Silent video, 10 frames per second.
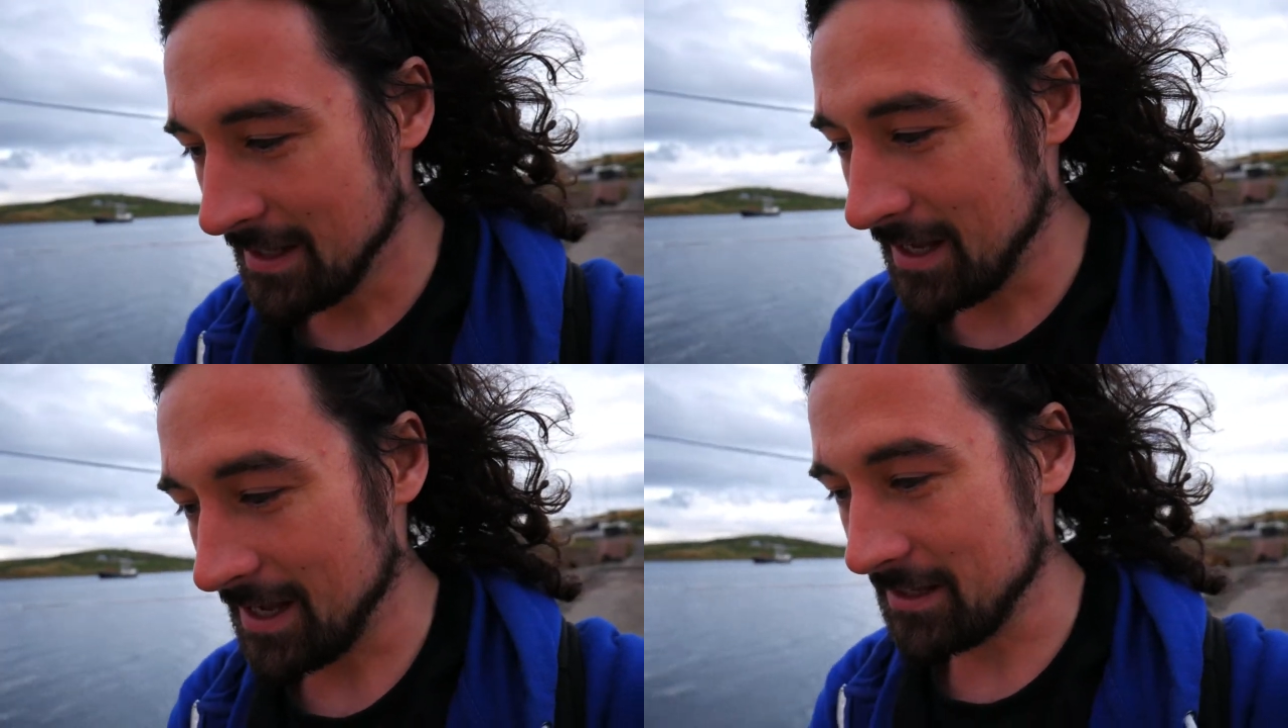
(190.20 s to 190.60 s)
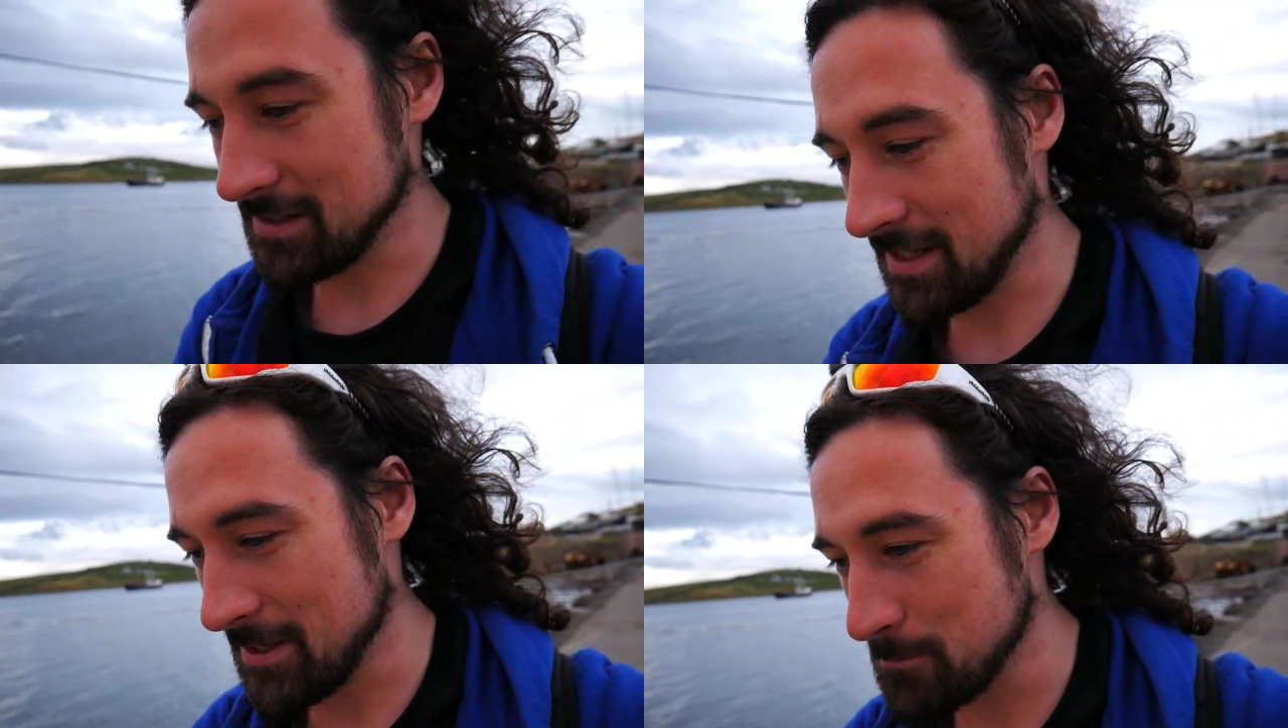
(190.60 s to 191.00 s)

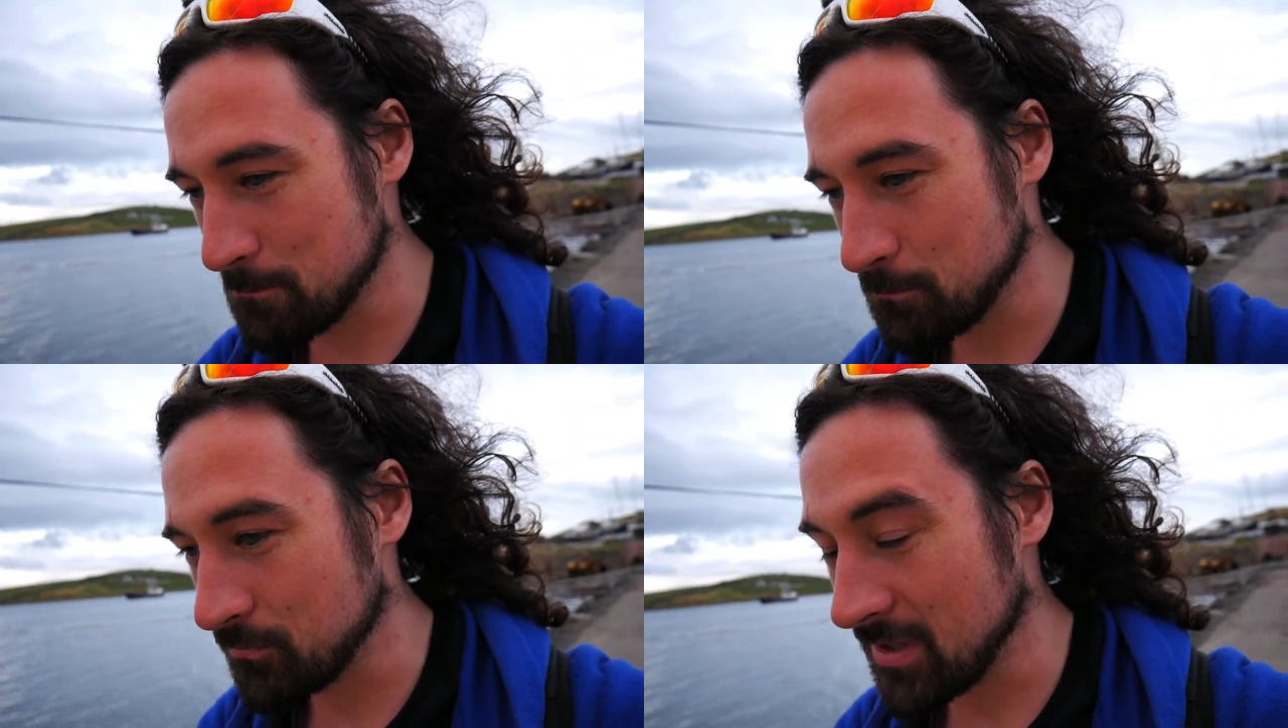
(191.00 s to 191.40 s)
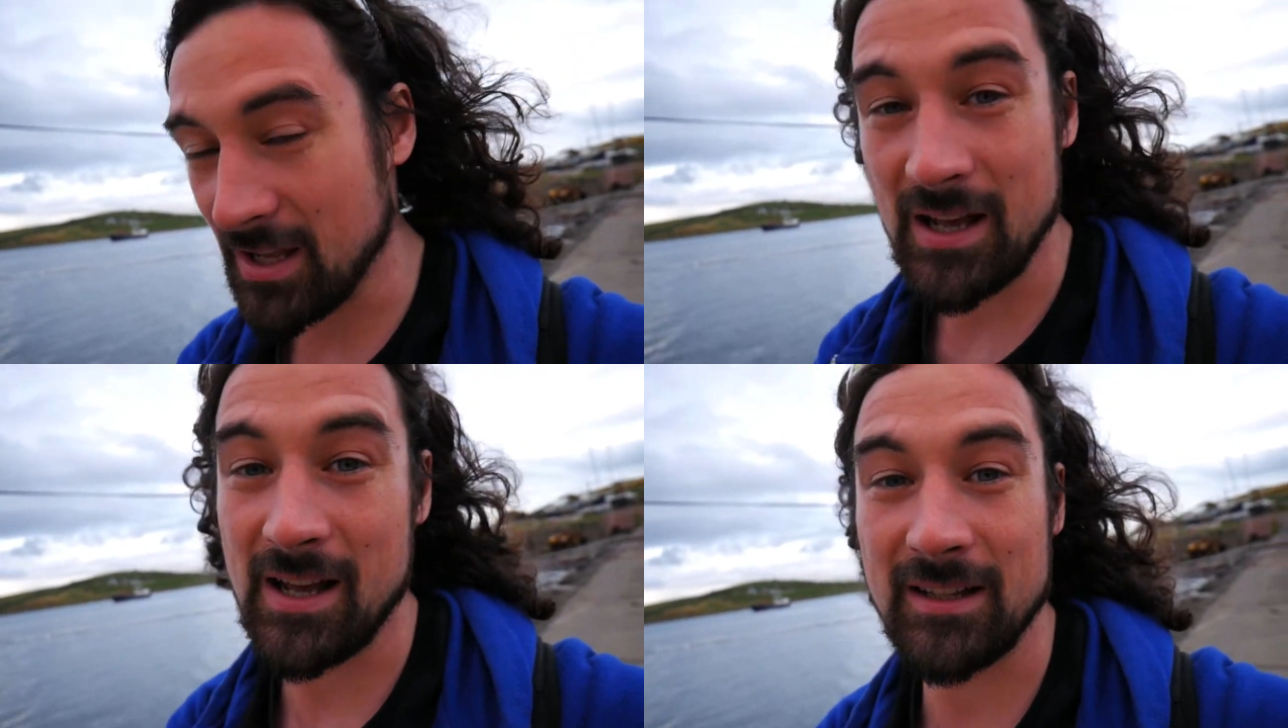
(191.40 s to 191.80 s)
And
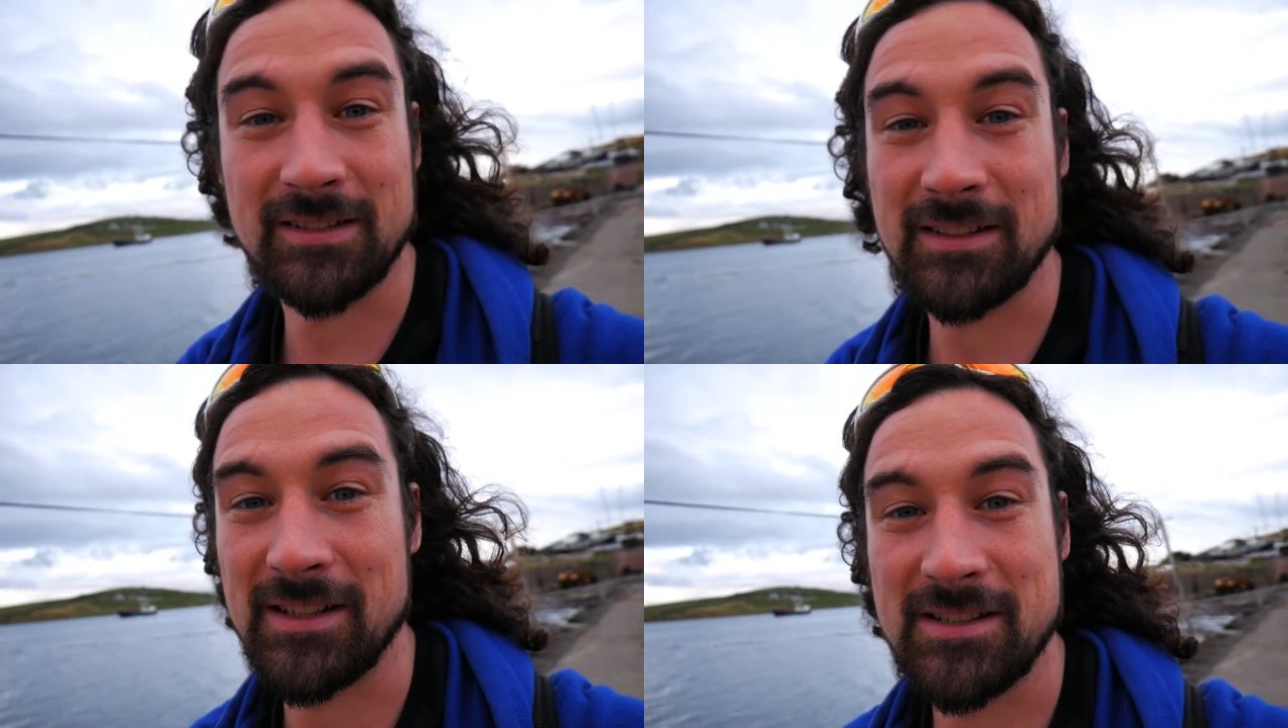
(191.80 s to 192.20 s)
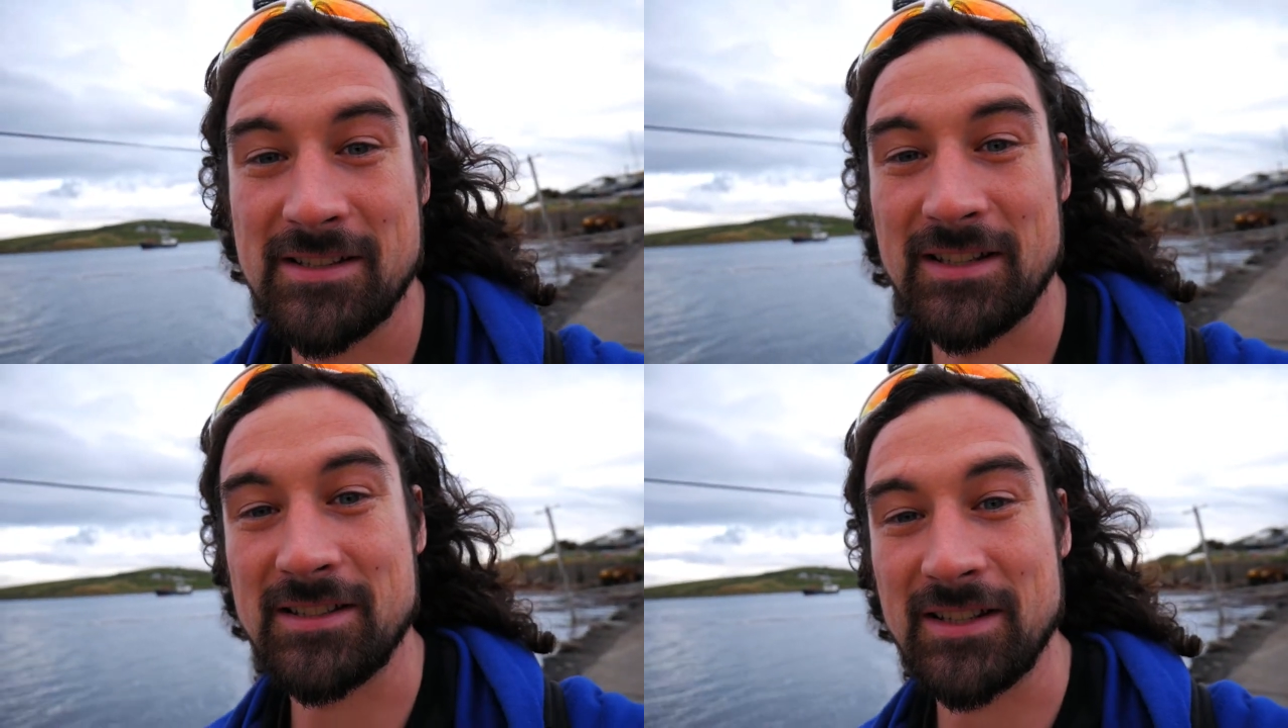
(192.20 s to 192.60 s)

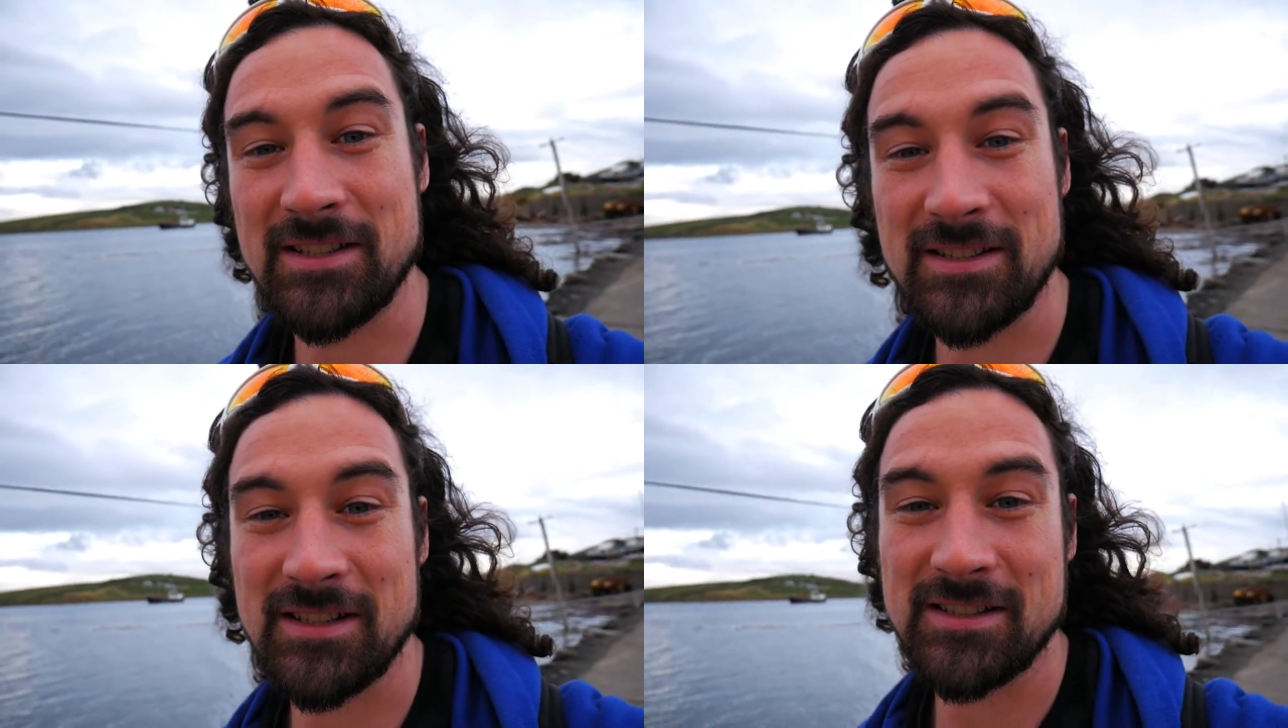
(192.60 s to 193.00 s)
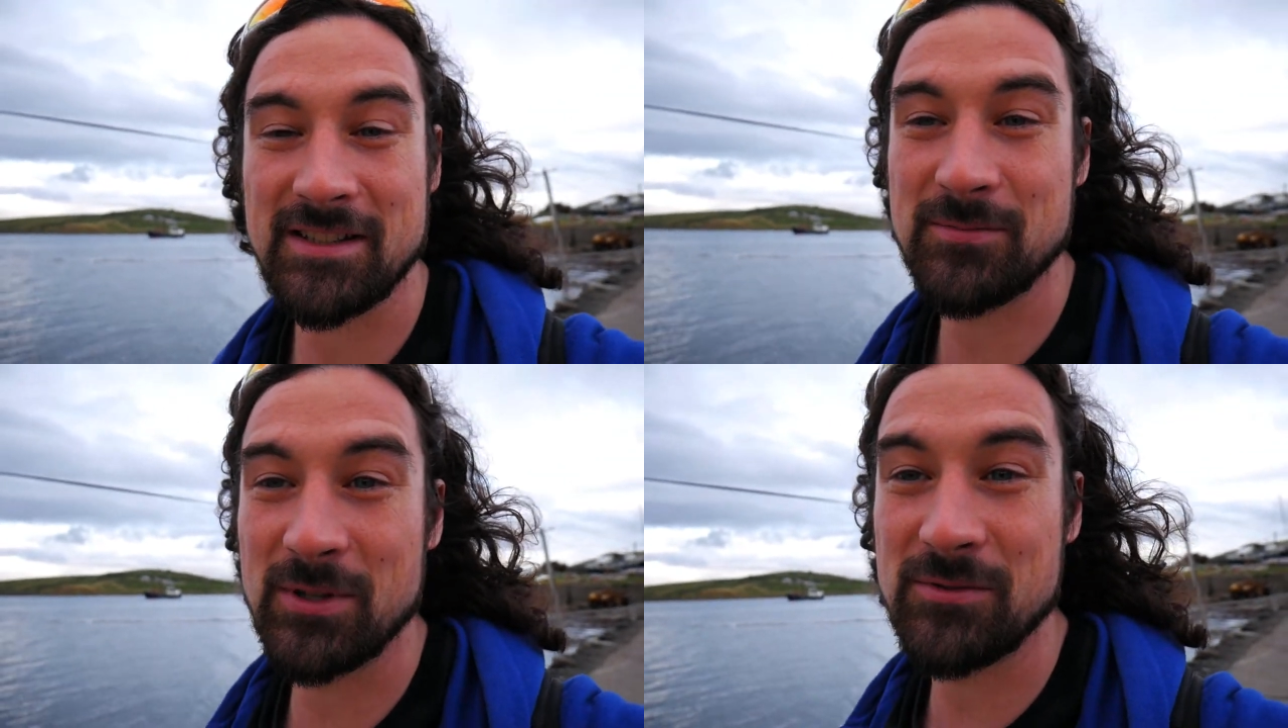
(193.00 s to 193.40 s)

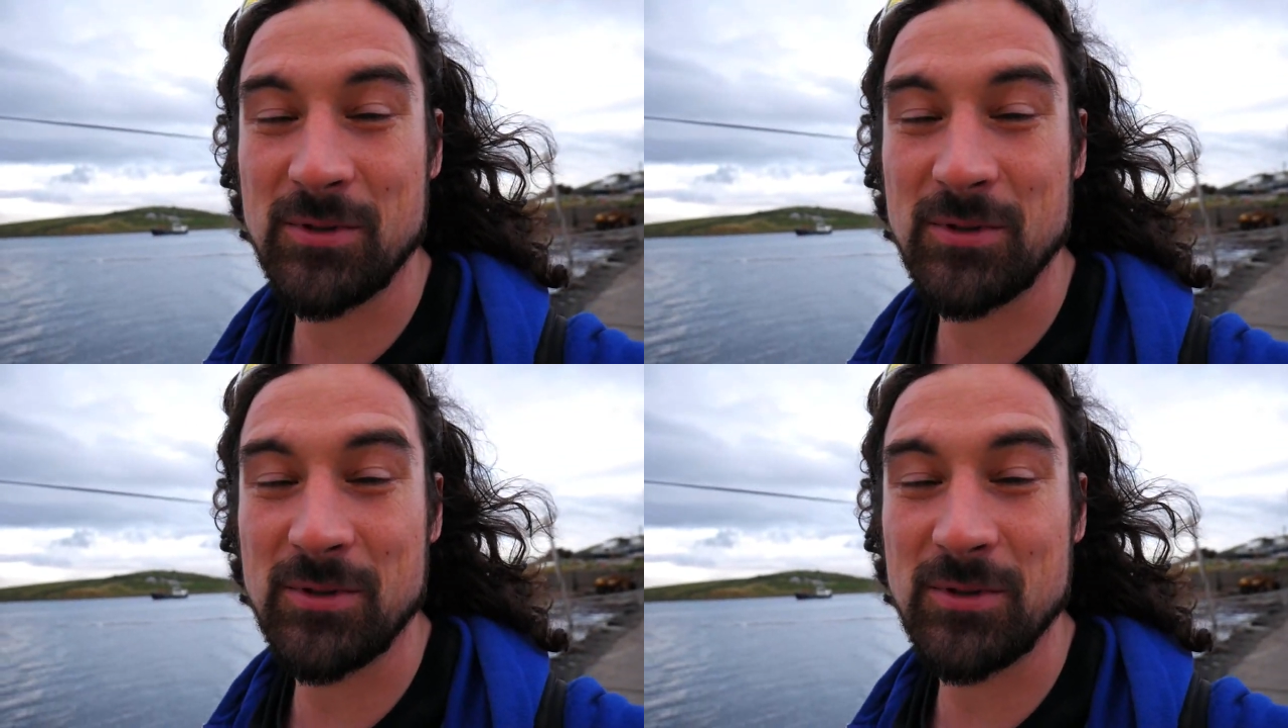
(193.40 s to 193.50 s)
it's